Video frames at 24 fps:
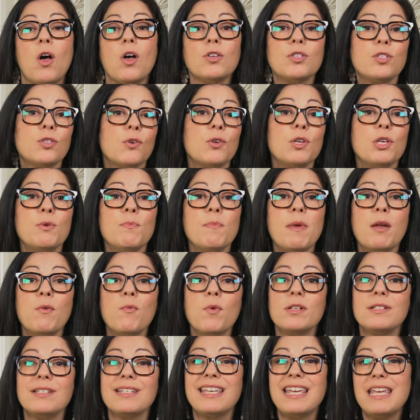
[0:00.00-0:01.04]
Also, you may
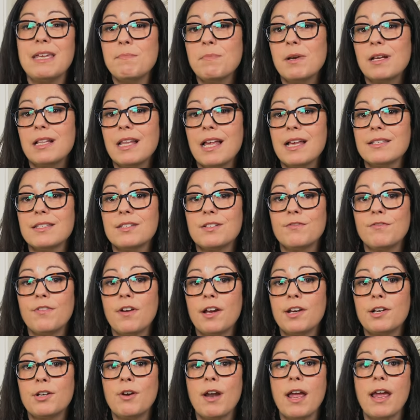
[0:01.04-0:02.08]
want to keep a glass
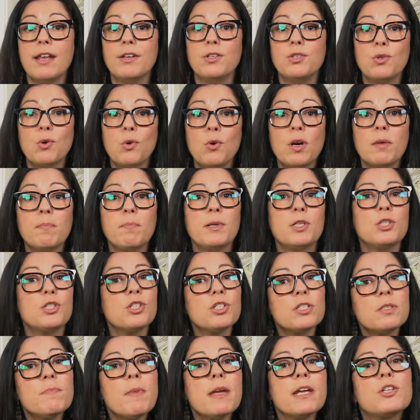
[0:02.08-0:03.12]
divider and door, but
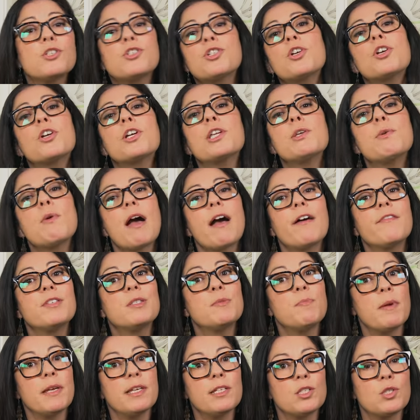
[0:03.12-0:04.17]
just make sure you have
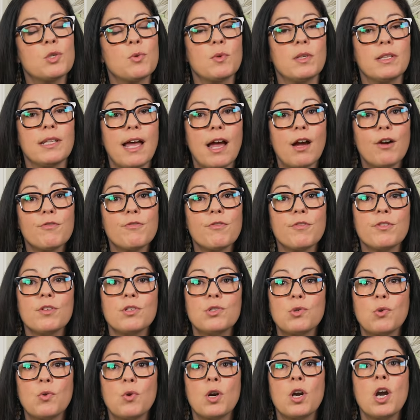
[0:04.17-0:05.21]
space to allow for the
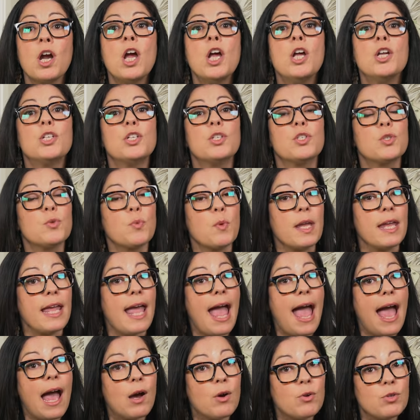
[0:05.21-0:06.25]
door to swing
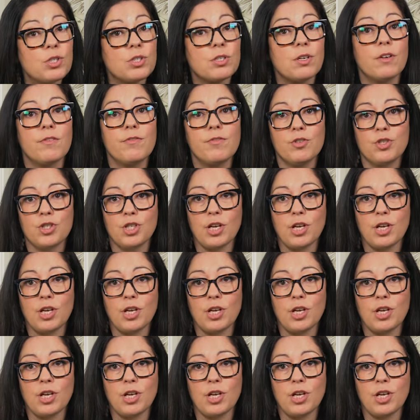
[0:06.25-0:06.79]
out of the